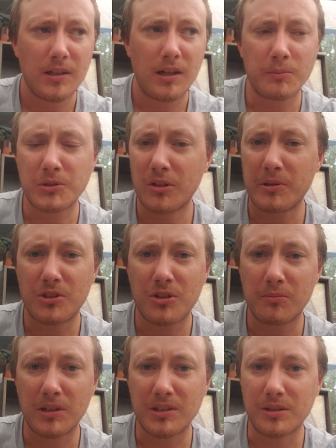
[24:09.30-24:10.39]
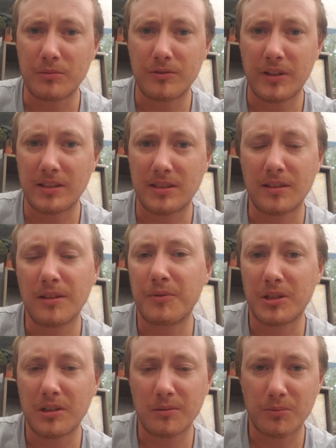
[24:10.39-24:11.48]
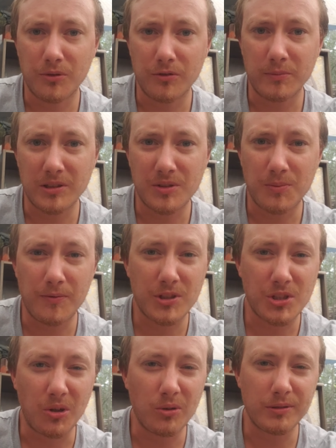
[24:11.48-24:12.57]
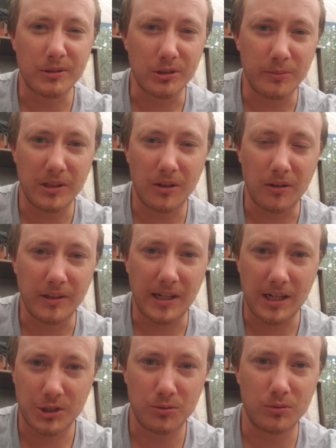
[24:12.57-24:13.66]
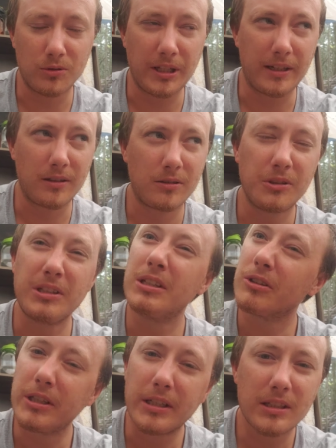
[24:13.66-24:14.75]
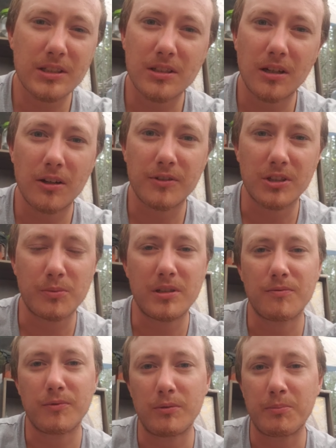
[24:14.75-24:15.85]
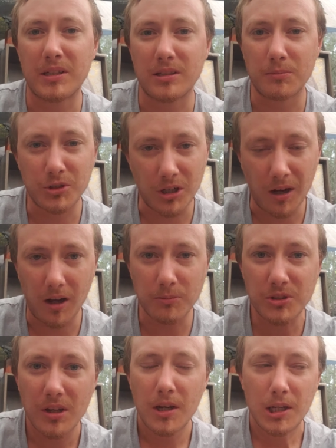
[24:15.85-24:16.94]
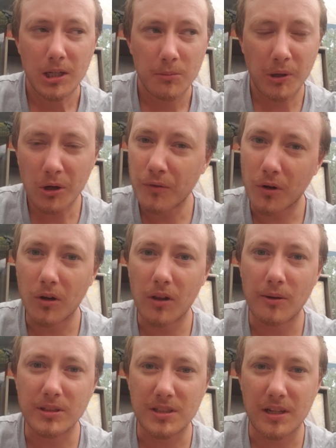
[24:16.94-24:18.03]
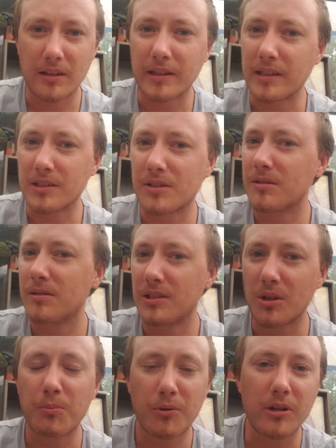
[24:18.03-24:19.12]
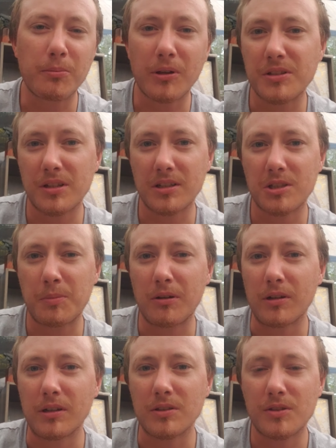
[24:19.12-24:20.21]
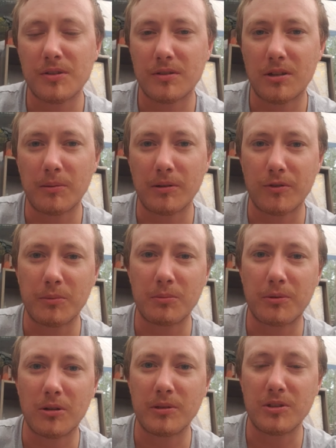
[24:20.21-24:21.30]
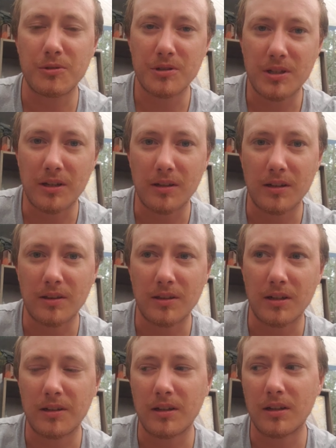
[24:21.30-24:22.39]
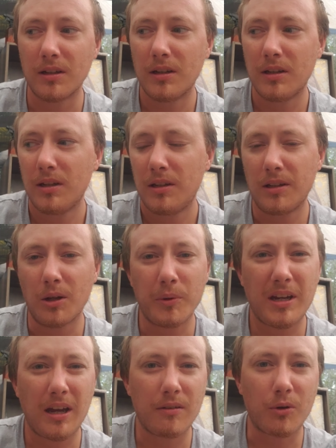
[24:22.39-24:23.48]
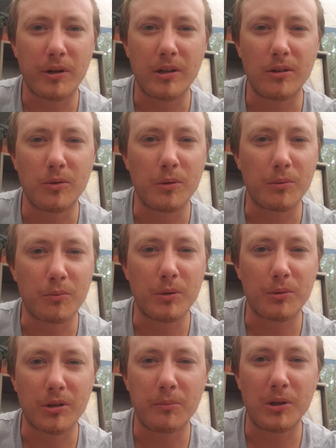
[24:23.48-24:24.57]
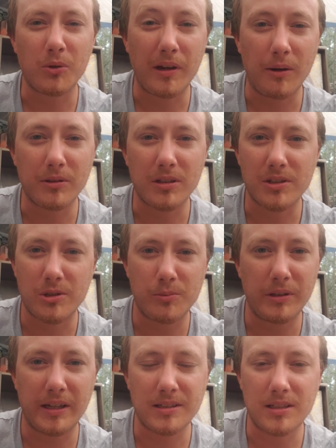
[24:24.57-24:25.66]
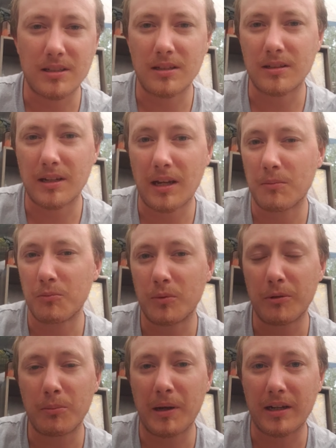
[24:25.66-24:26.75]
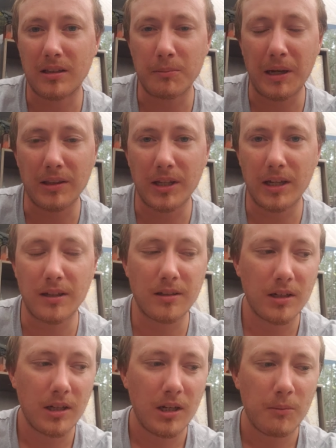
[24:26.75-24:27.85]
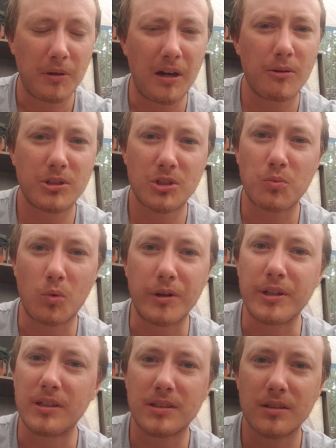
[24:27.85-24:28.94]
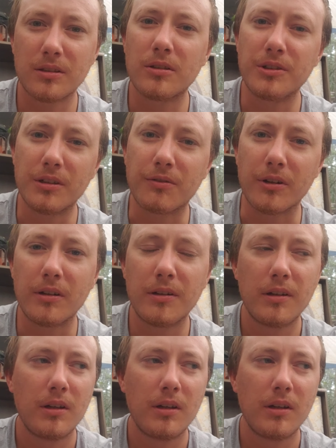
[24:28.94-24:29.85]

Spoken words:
It's only been 2 months, and we've had significant improvements. We've stalled a little bit on the actual like clearing and stuff, because we picked up jobs, but overall I would say that it's a pretty pleasant experience coming from an apartment to a tent, and thinking, you know, we kind of already knew we were going to be okay with this, because we like to tent camp when we were back in the mainland. But I would just warn you, it's a little different.